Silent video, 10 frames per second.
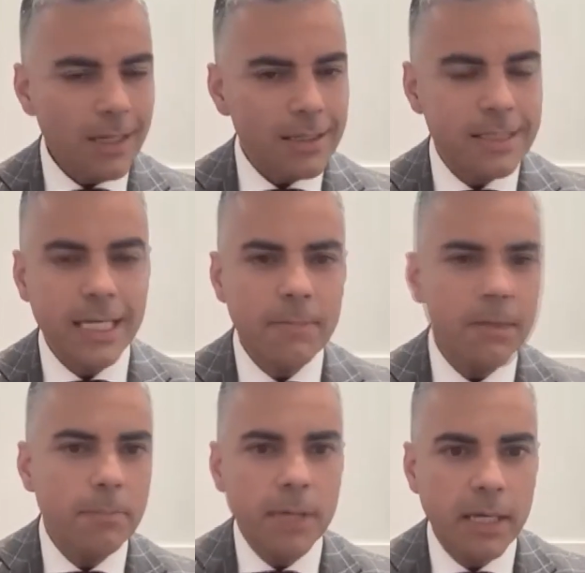
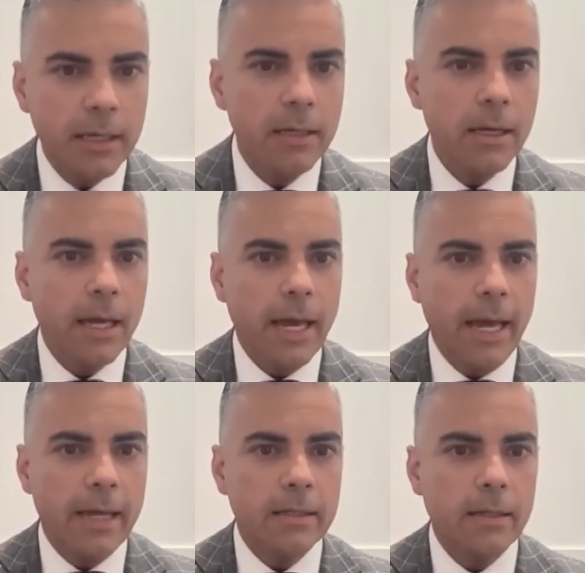CBP
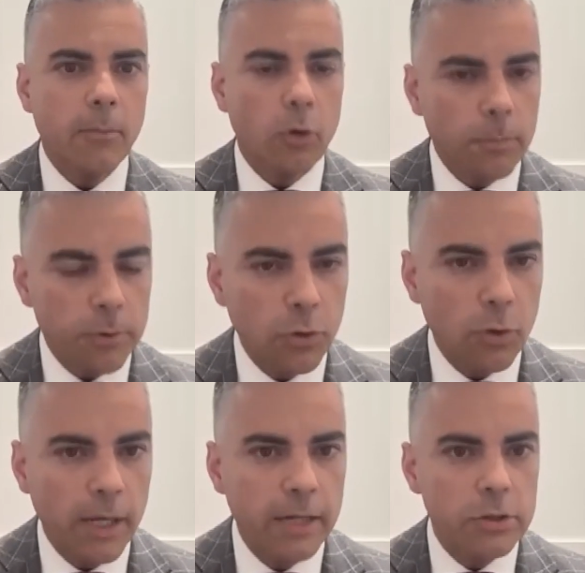and Border
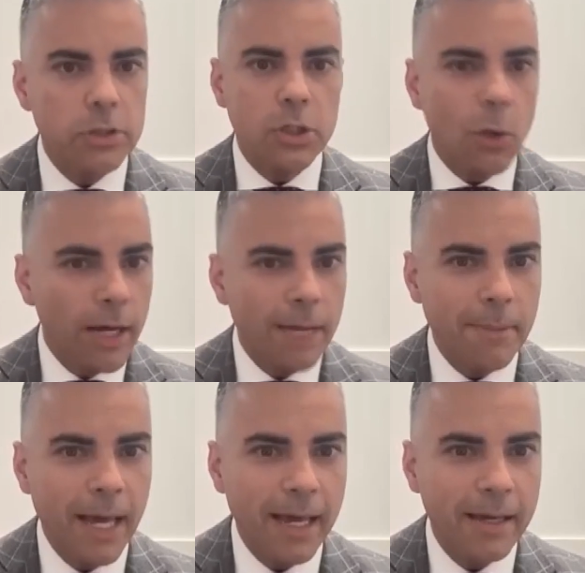Patrol agents don't
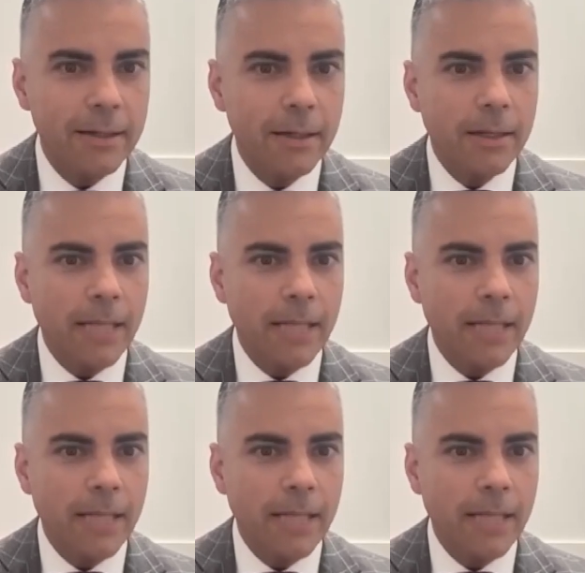get paid.